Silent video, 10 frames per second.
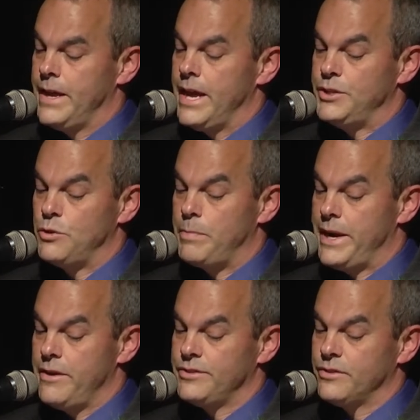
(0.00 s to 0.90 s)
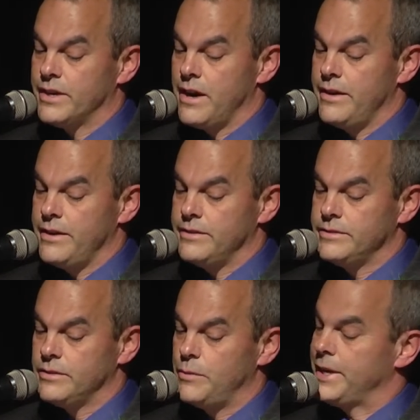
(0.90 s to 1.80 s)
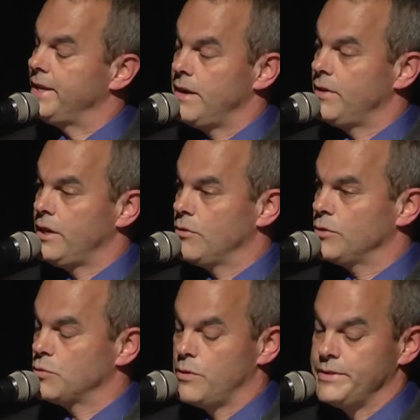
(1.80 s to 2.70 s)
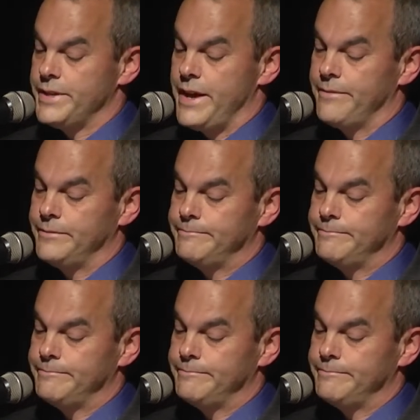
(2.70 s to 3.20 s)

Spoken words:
As your parents or guardians, we can never hear those words enough.